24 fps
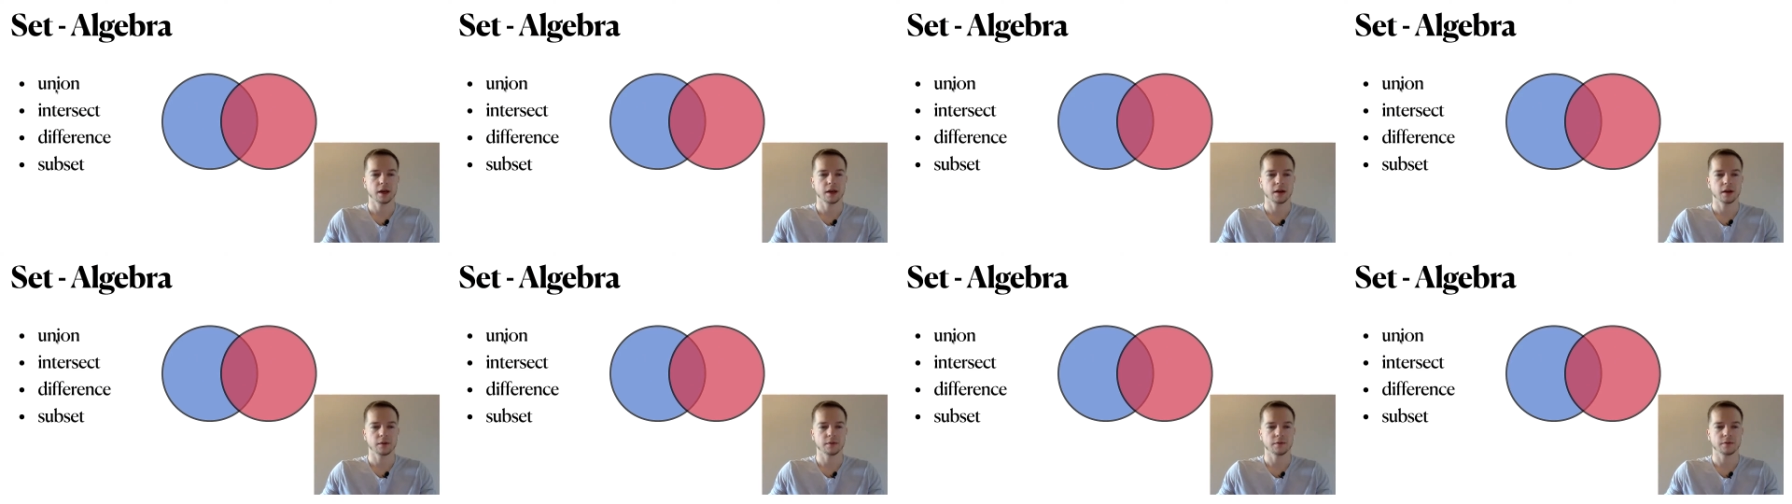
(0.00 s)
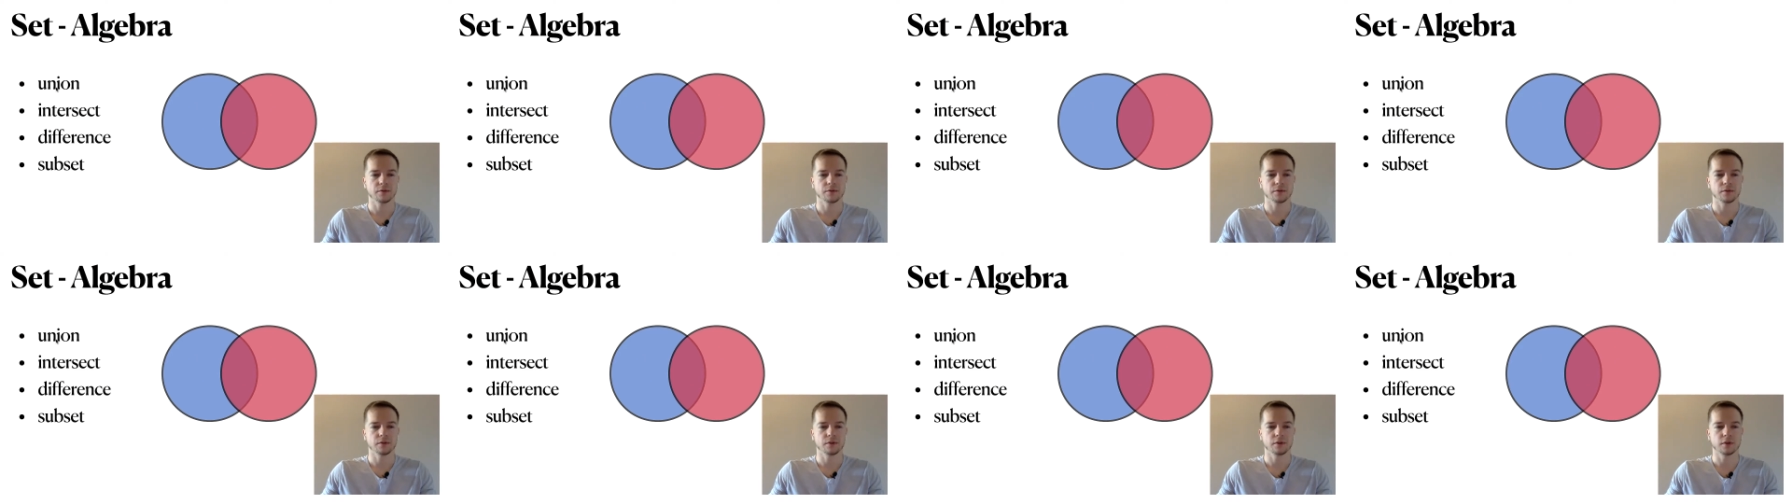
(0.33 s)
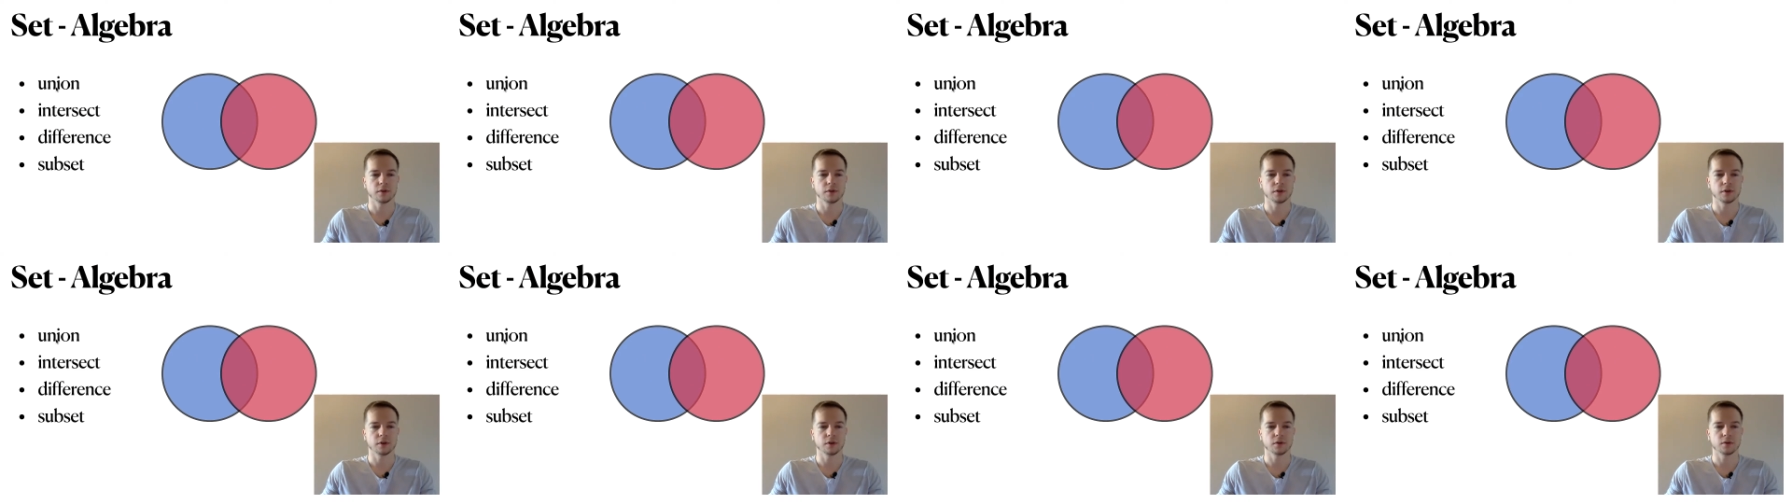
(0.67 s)

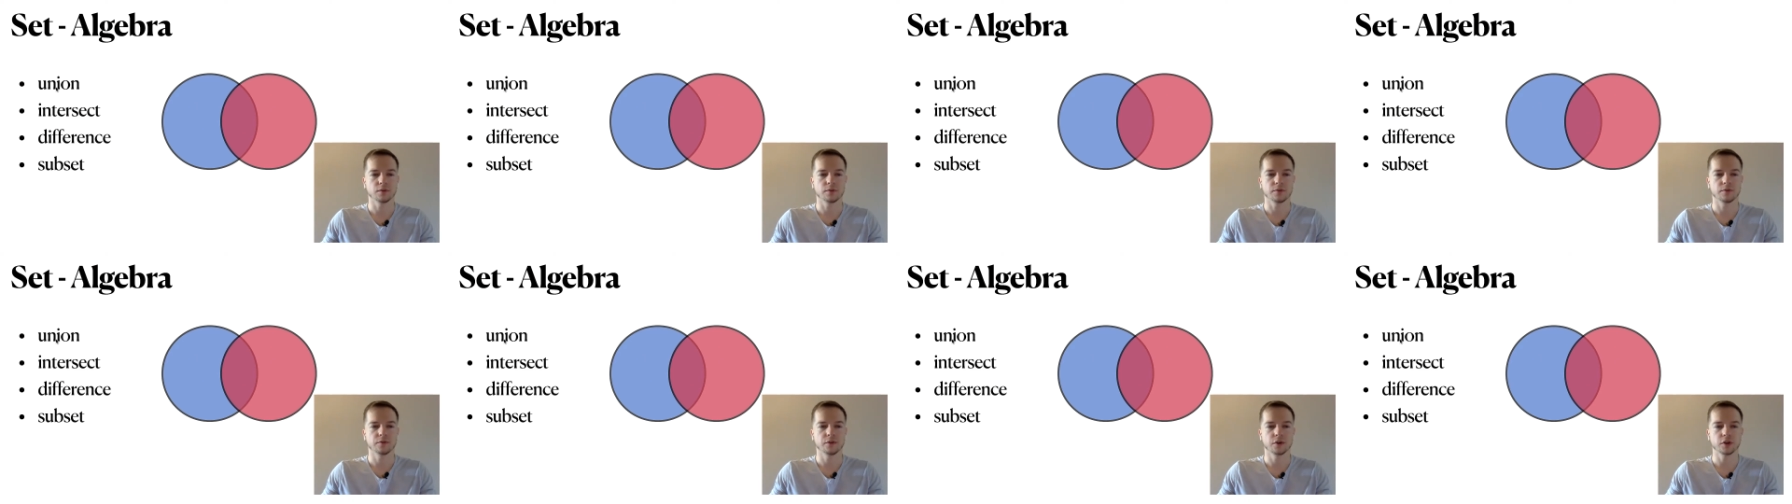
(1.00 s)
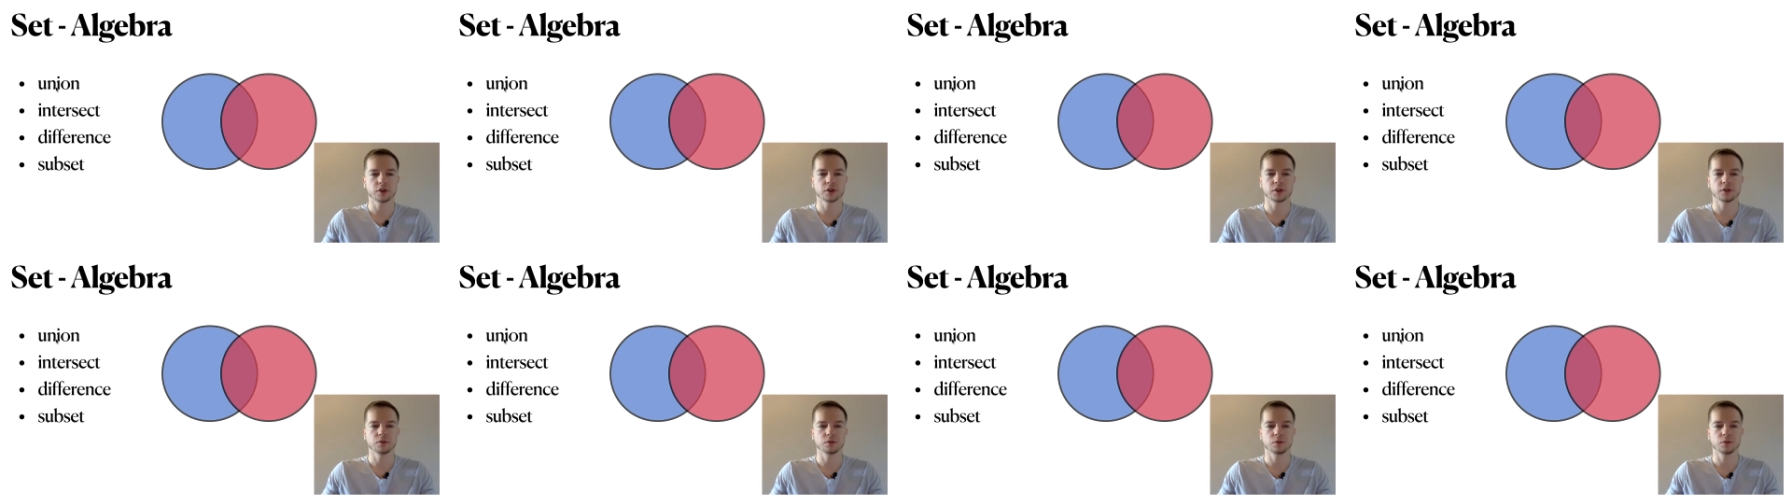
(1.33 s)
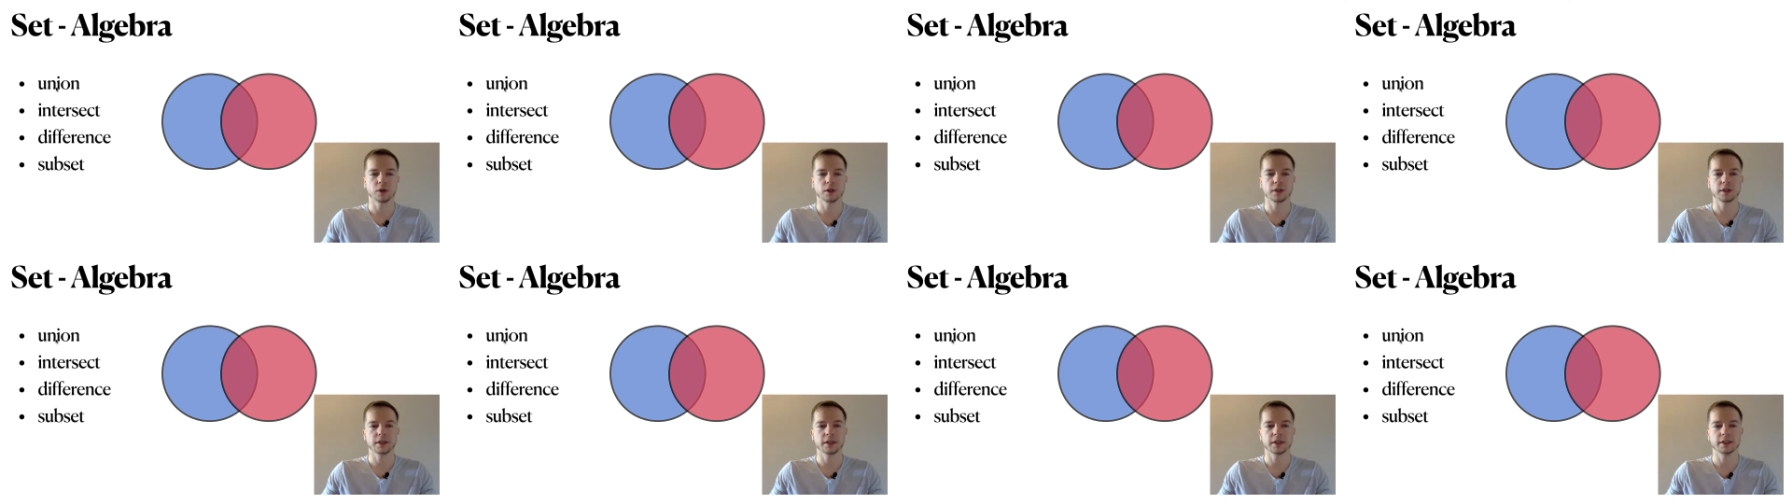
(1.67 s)
First
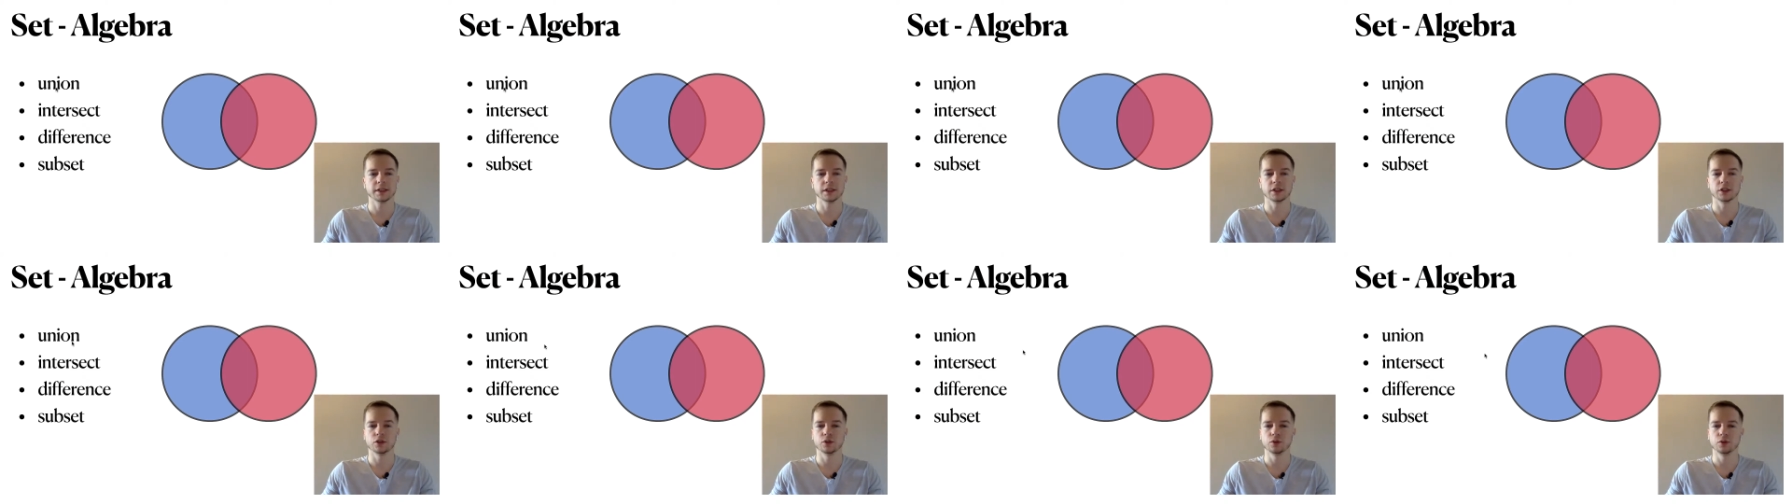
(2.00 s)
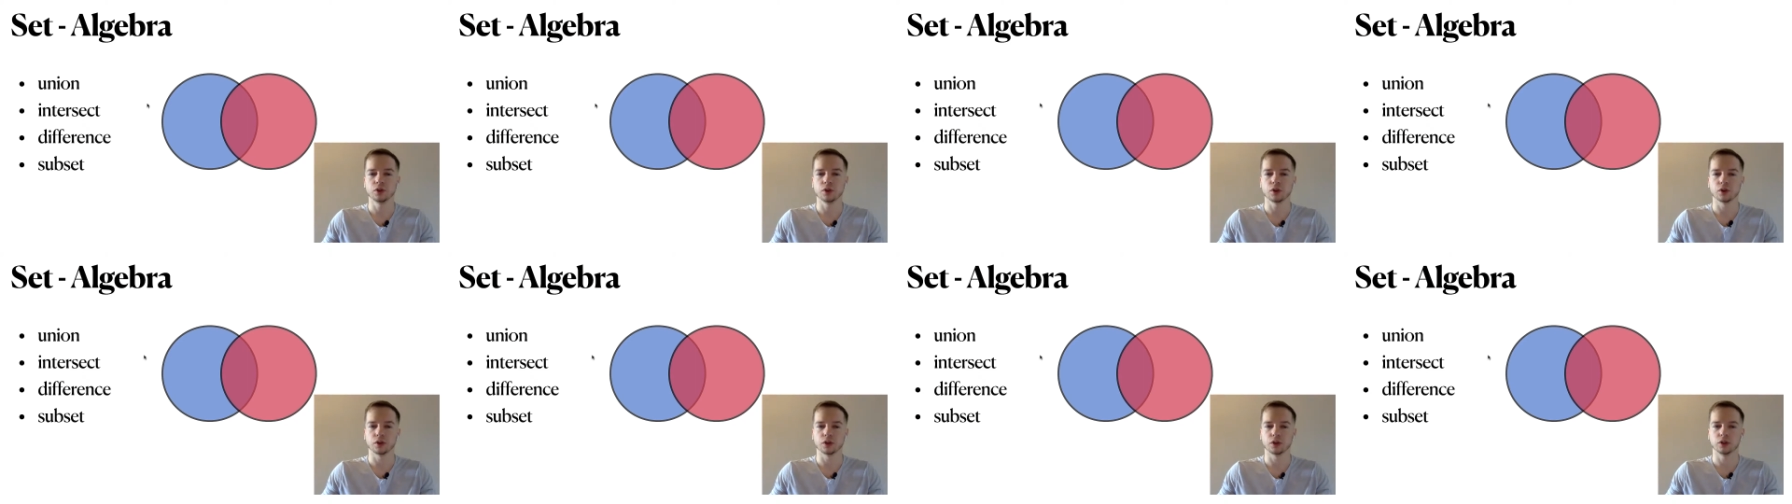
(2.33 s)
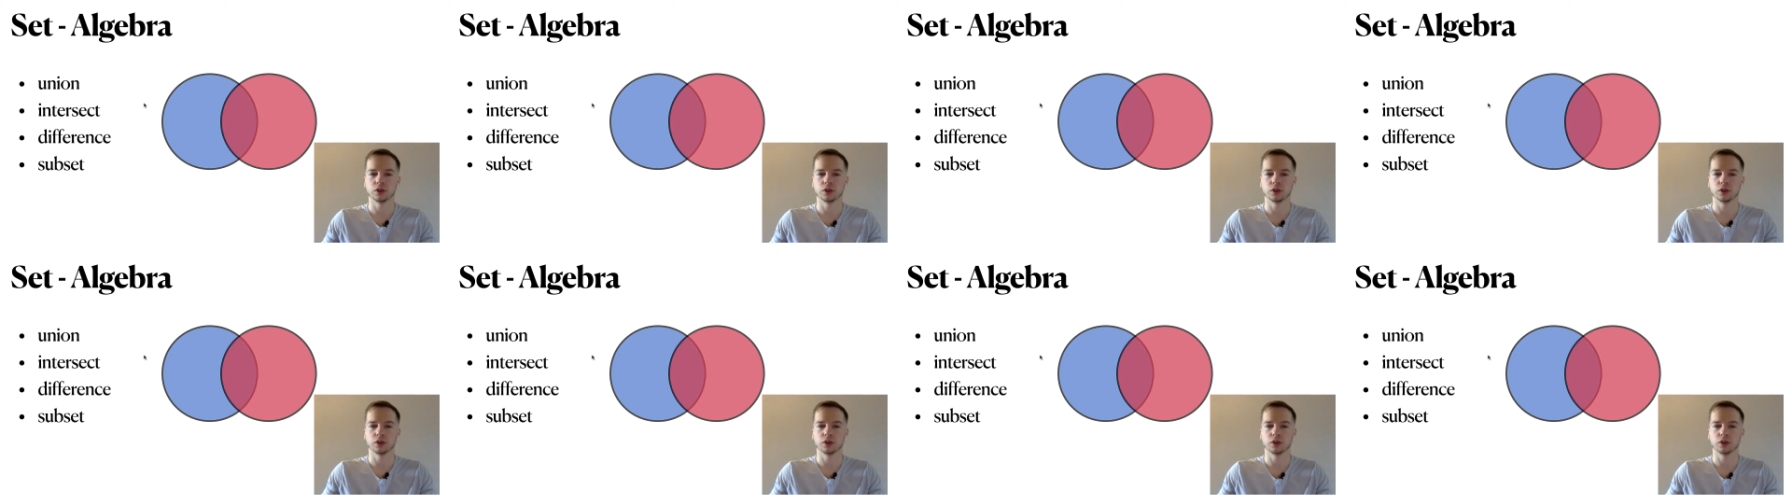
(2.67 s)
one is a union.